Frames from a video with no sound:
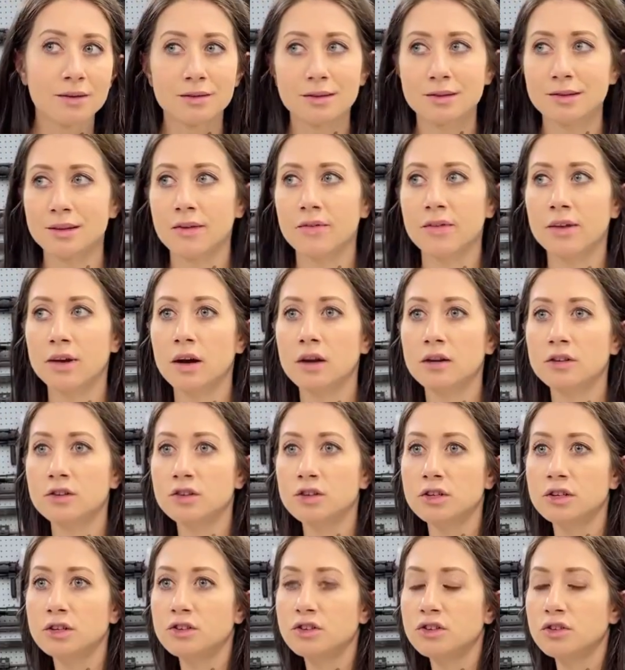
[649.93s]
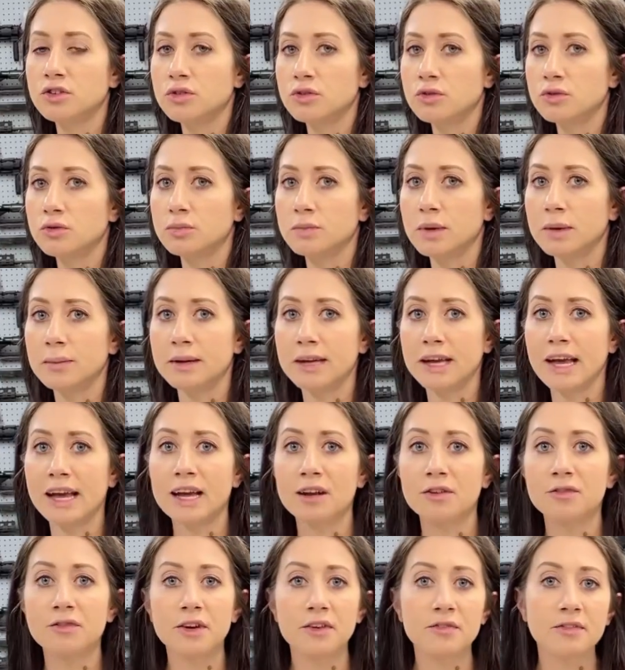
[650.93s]
$700 to maybe
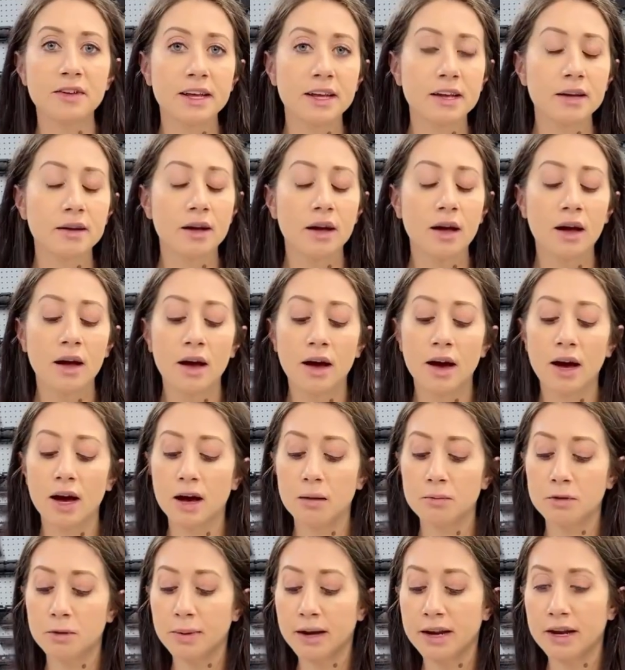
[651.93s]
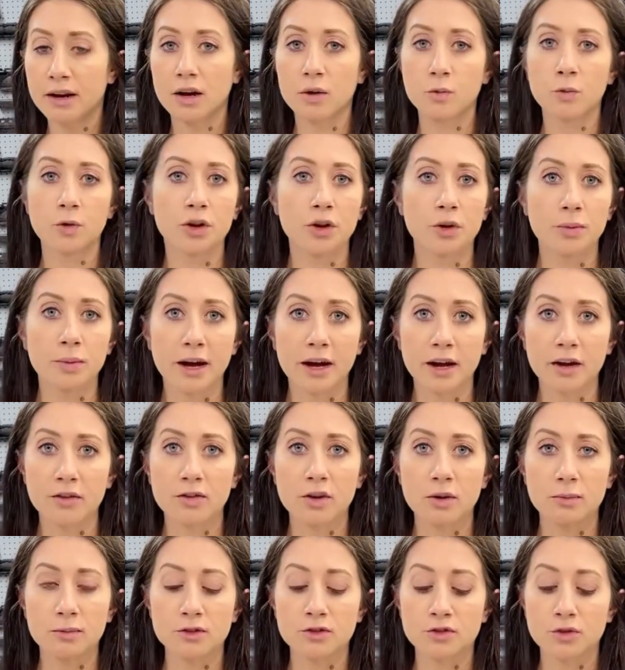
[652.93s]
$850, depending on where you buy it
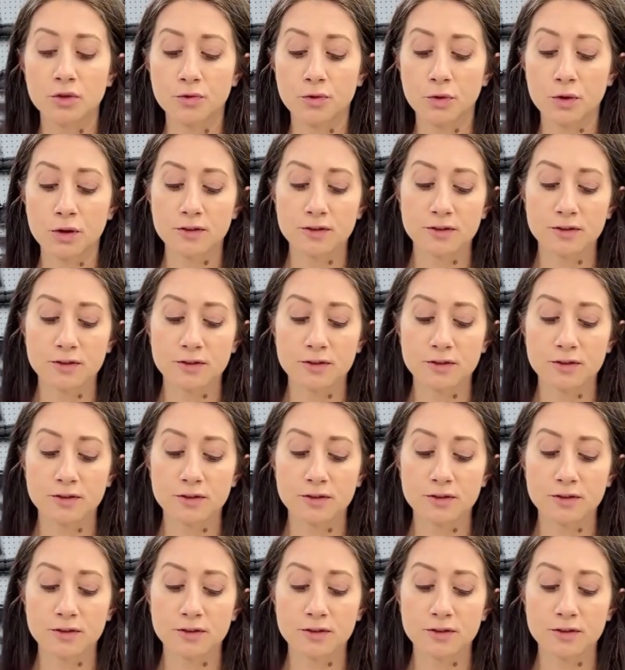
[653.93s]
from and so forth.